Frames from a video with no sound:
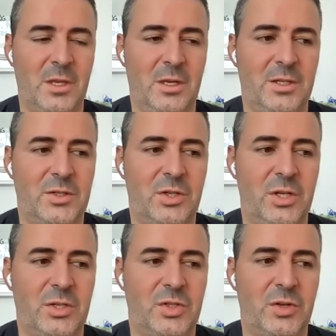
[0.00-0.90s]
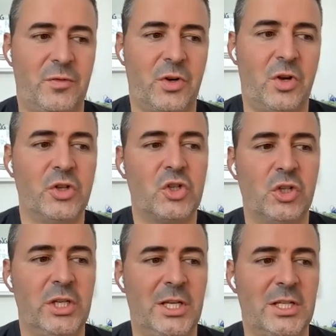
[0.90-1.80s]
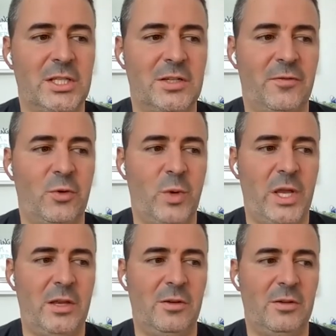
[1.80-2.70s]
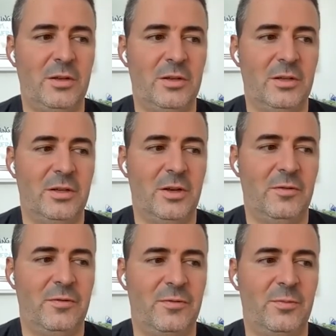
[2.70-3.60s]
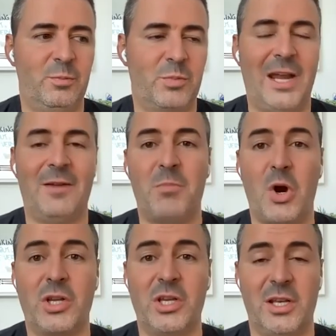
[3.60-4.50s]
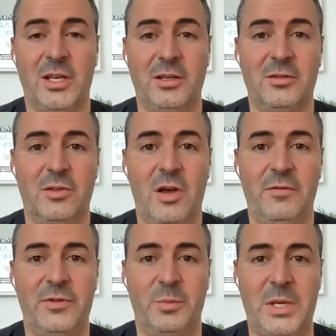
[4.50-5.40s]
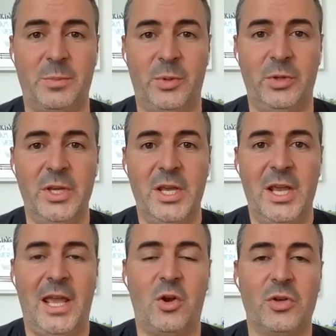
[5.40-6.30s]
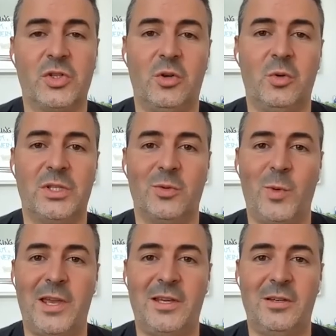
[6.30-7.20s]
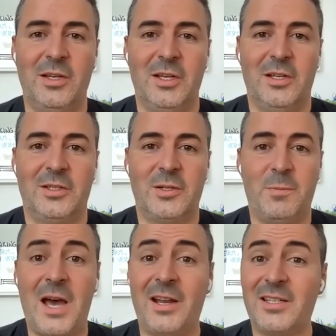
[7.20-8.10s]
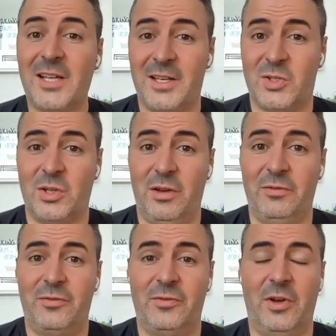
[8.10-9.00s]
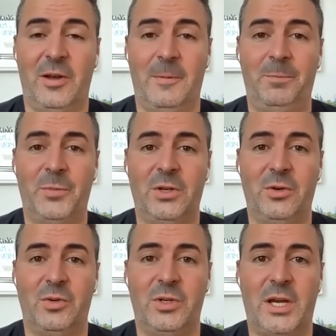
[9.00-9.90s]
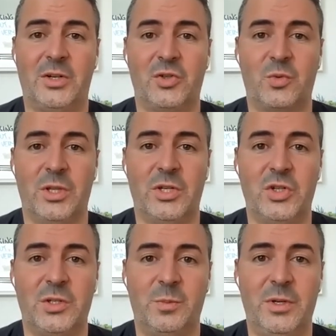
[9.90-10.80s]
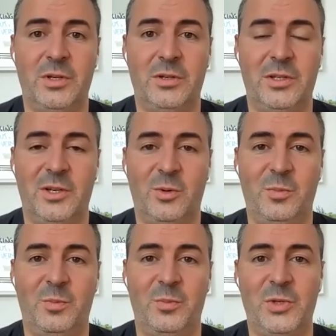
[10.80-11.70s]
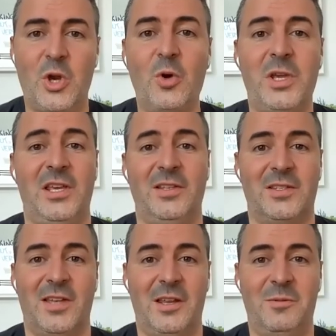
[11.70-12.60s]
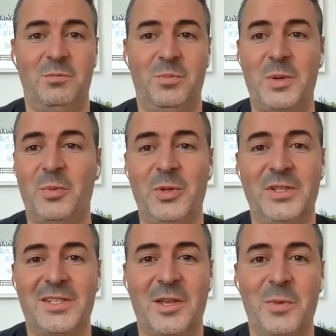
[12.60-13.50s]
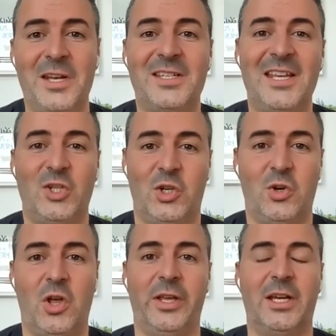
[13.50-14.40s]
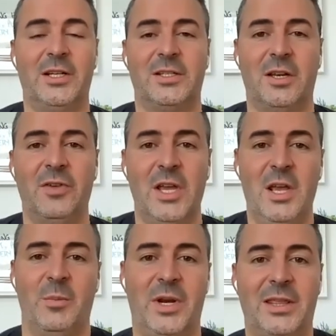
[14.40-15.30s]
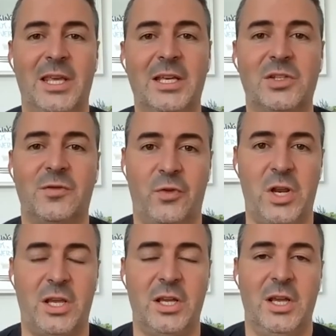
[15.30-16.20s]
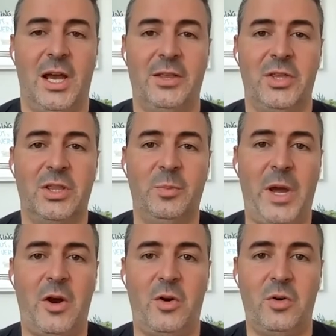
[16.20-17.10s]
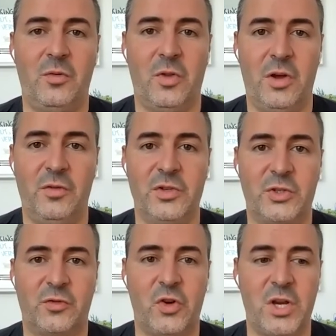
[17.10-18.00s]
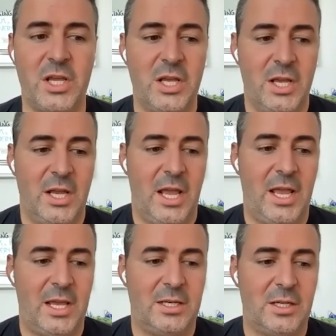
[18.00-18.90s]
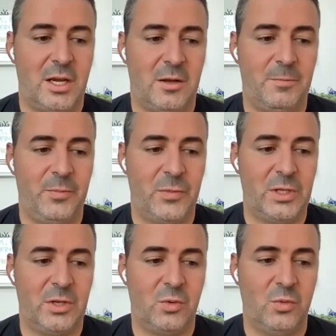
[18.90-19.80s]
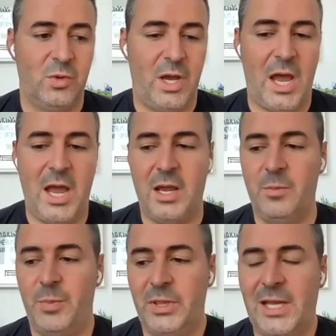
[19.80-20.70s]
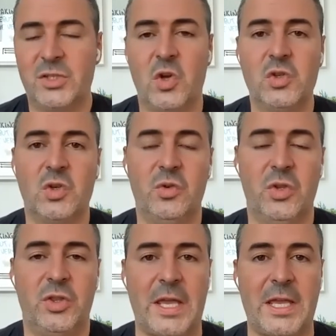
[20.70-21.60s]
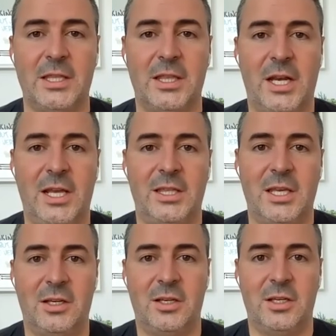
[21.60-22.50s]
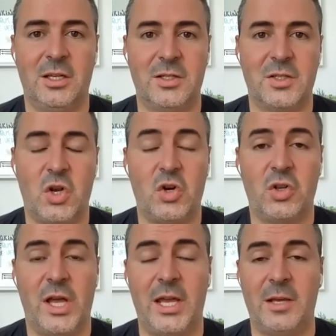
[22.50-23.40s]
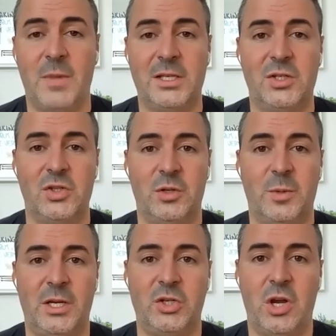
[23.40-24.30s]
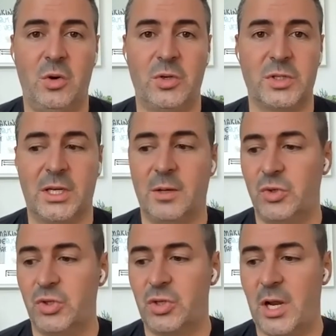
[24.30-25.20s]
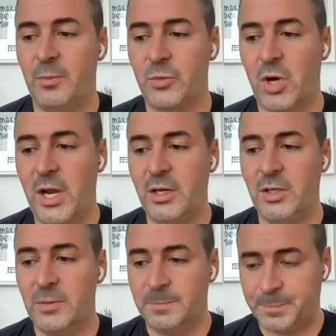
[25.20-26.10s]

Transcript: it's it's different culturally and it's a different way of kind of marketing love to people and also it's a way to monetize love um, you know not just religions but you know yogis and people that sell meditation and all that kind of stuff but i think it's free i think the power of love is free and um, you know i but that's also the thing that i think is an underlying message in my show is like i'm just i'm trying